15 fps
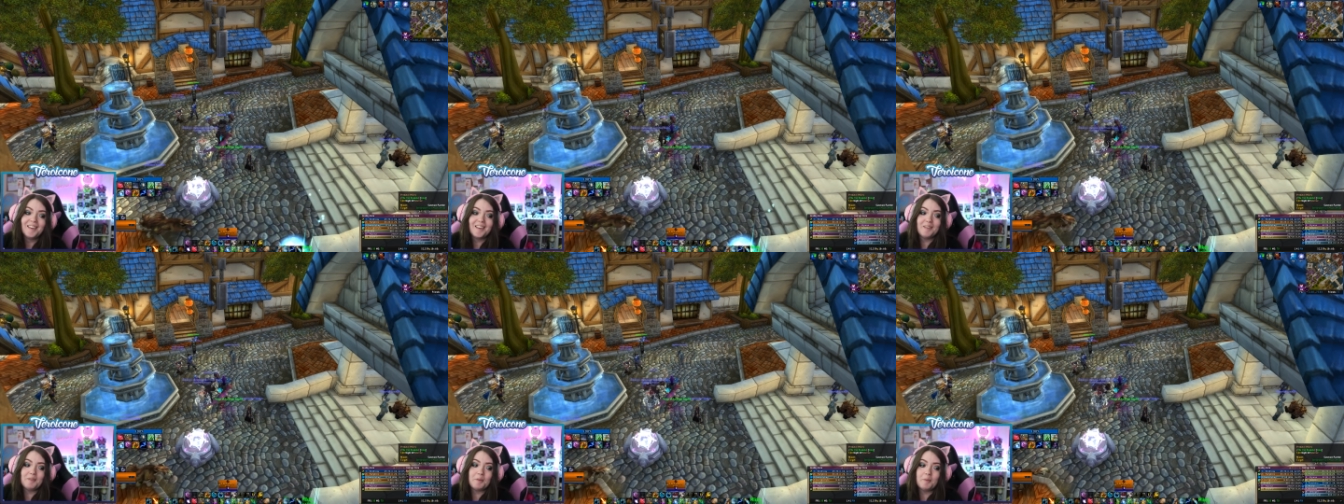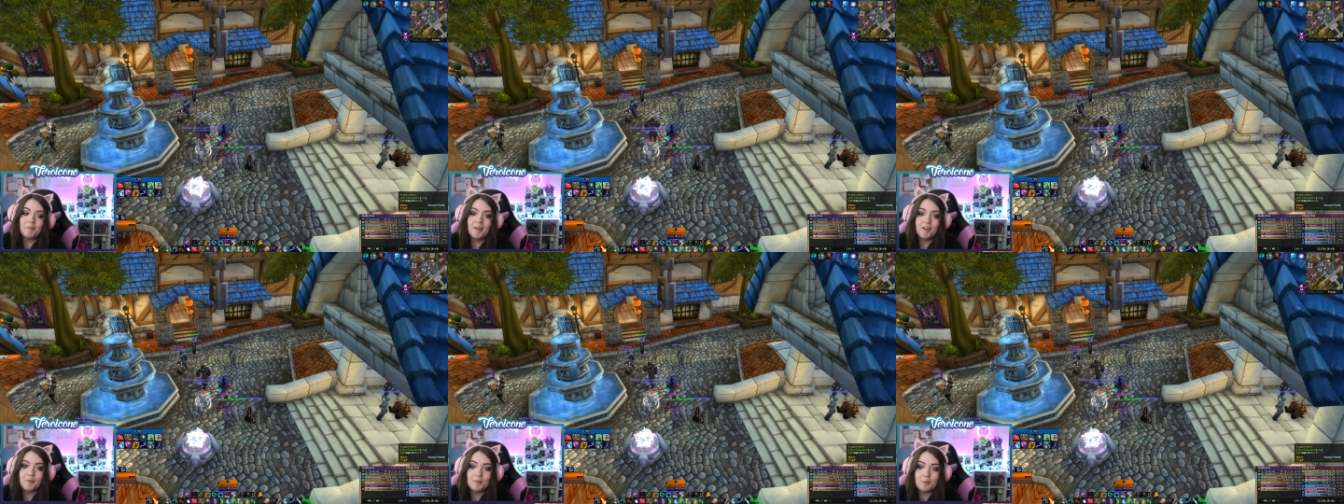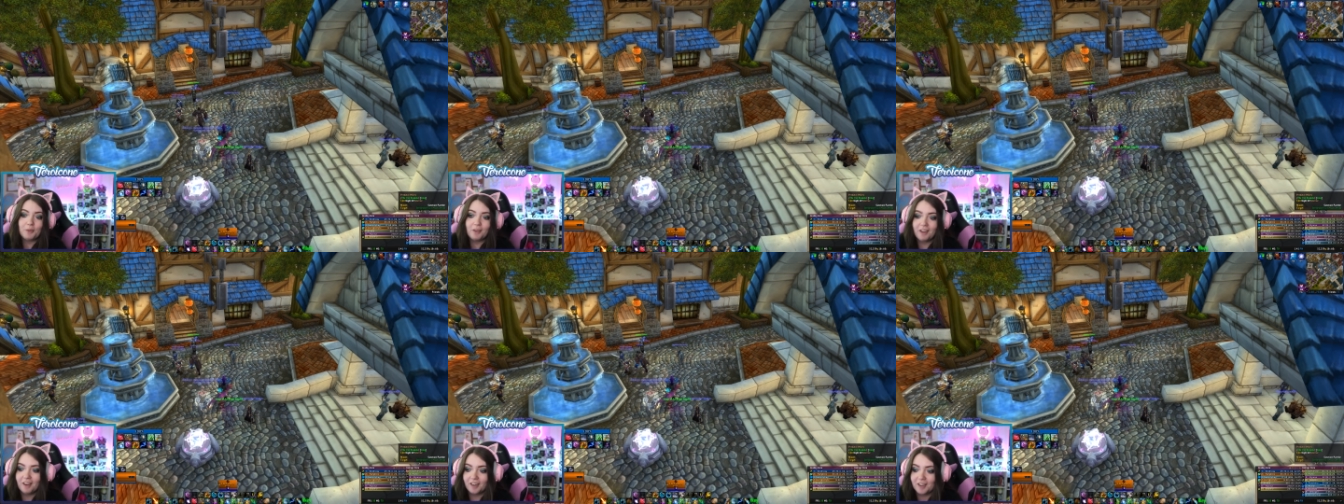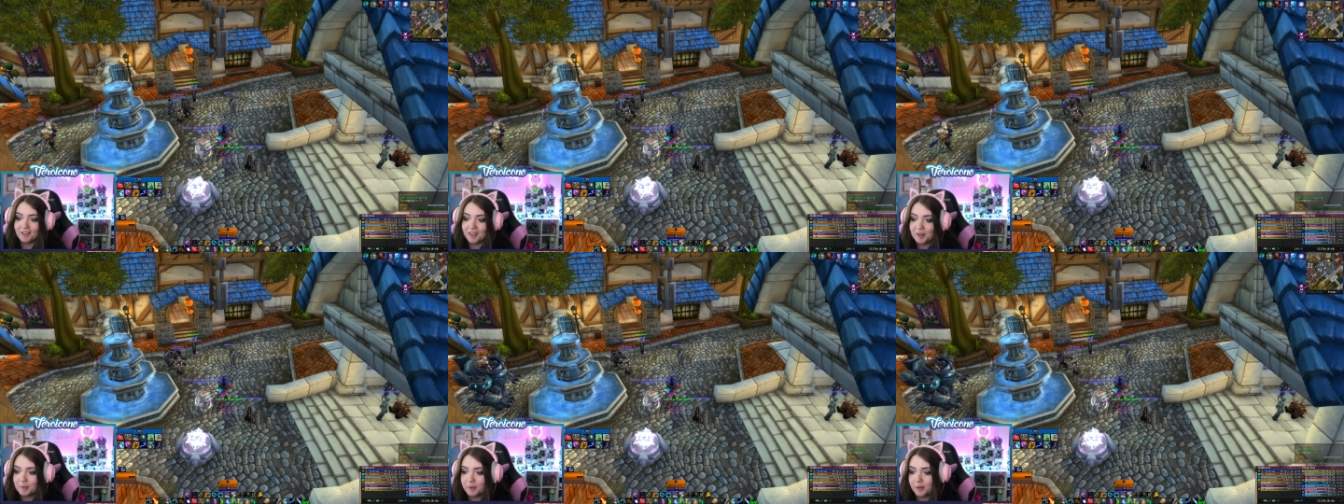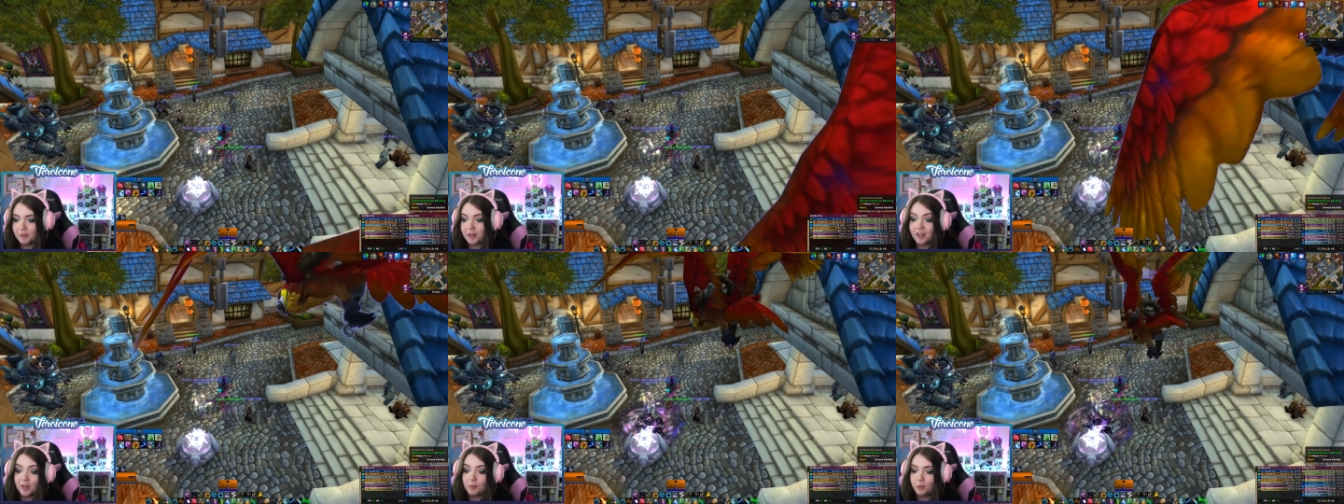would have been better if people weren't arguing, but we
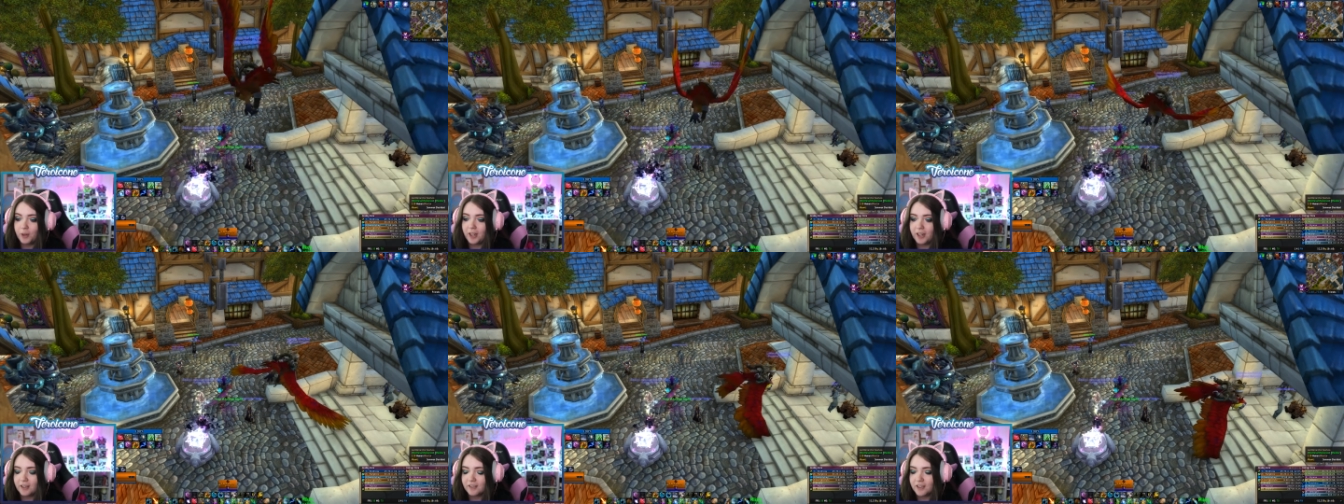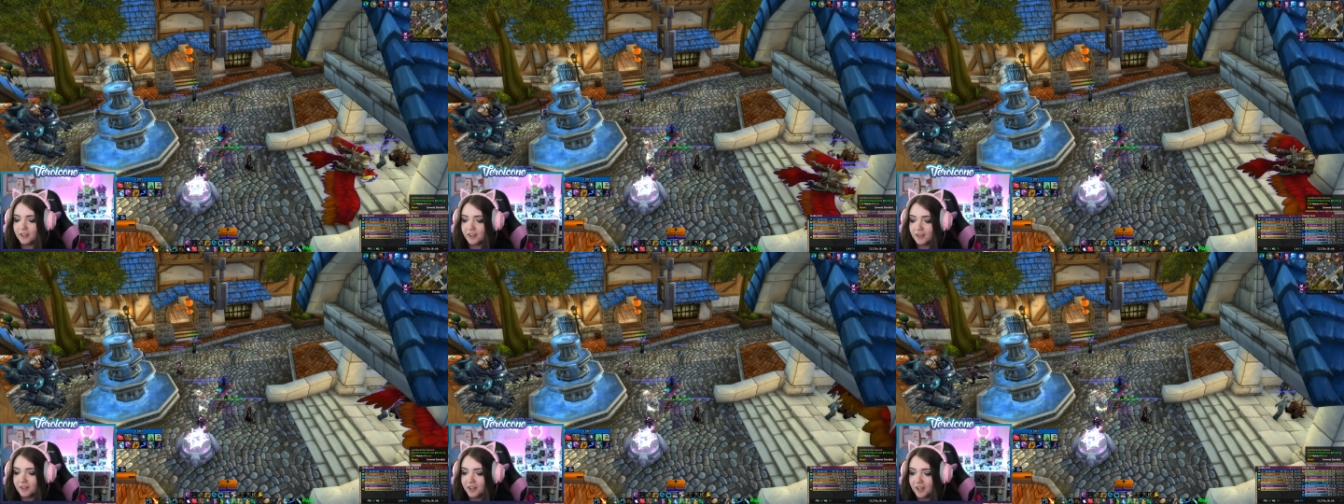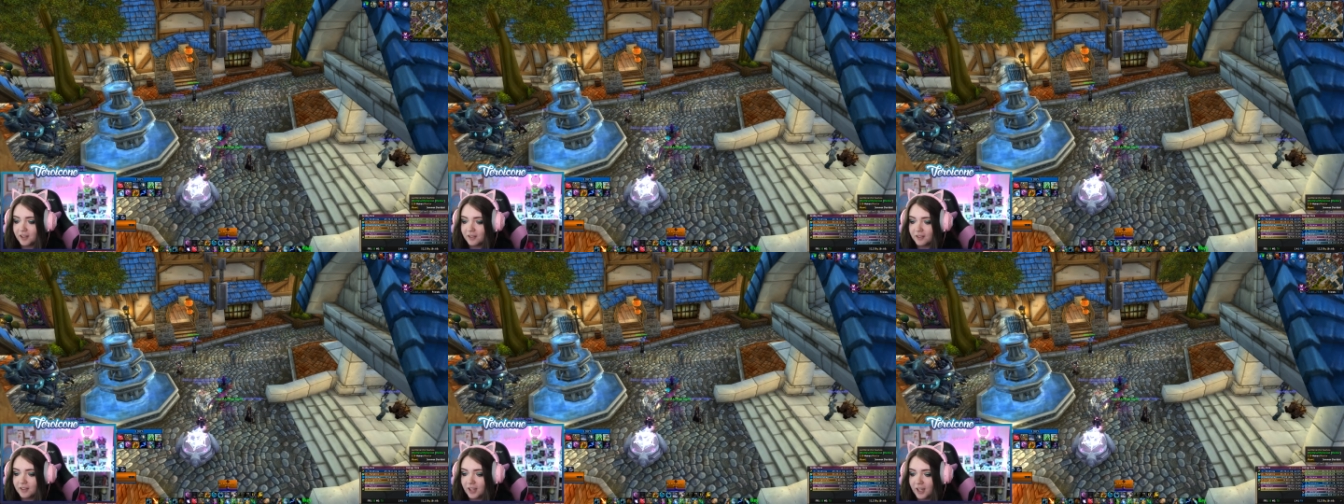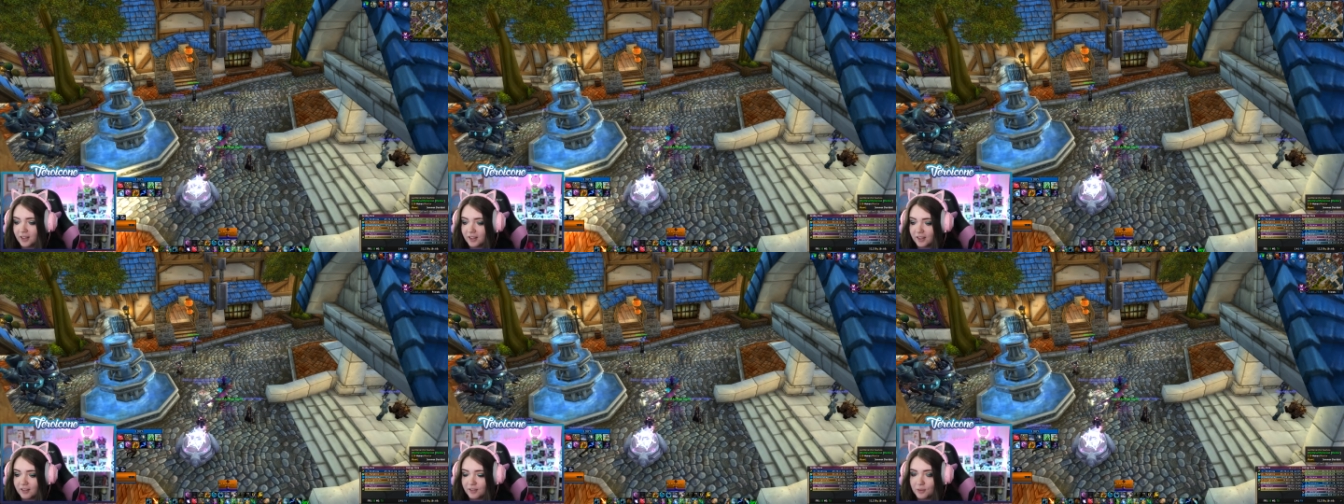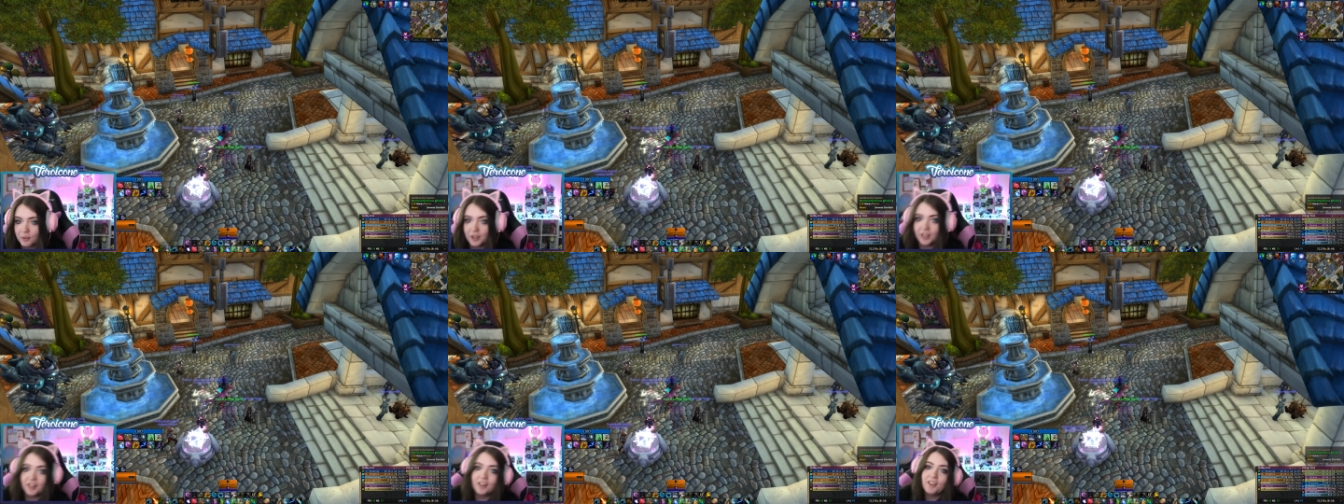ended up winning, so I'll take that as a win.